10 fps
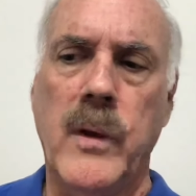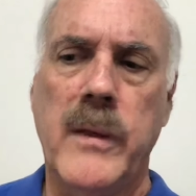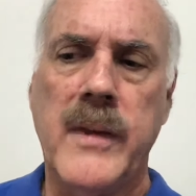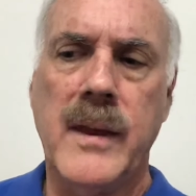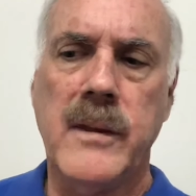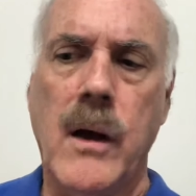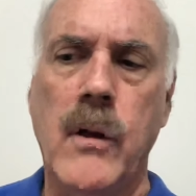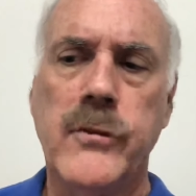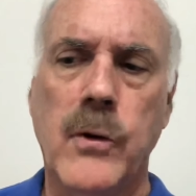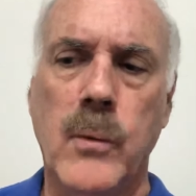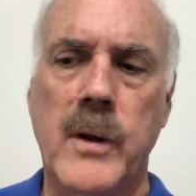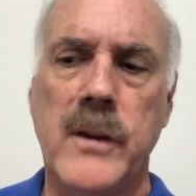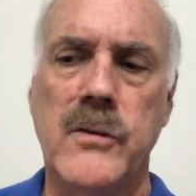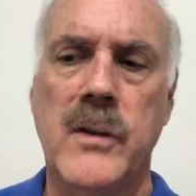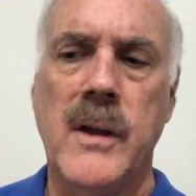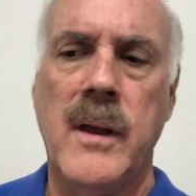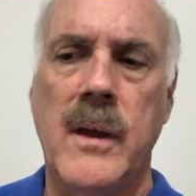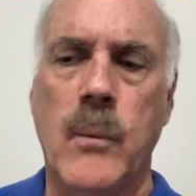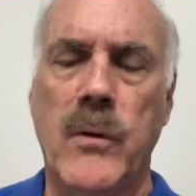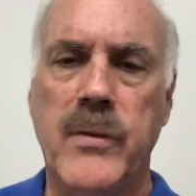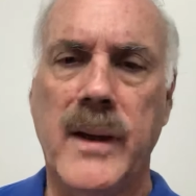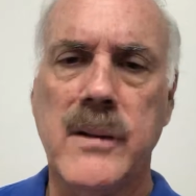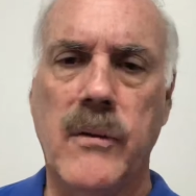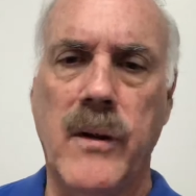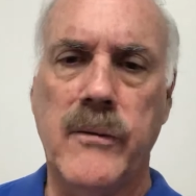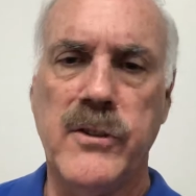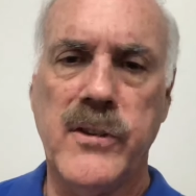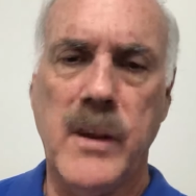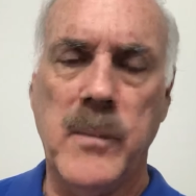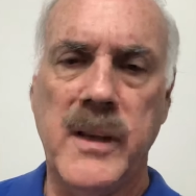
that also is reflective of his statement.